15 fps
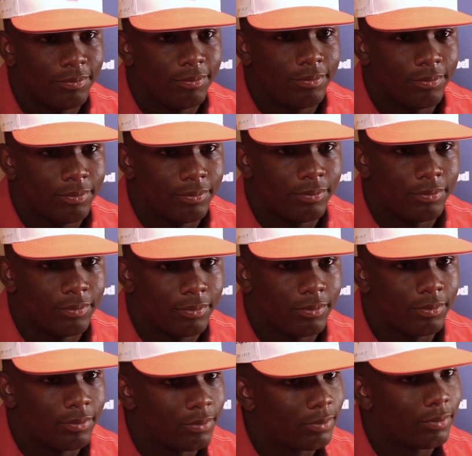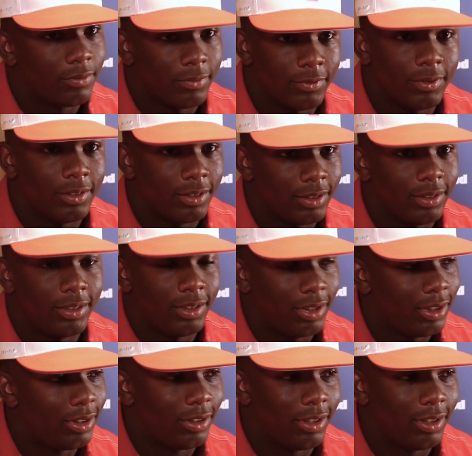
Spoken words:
life throws a lot of obstacles at you.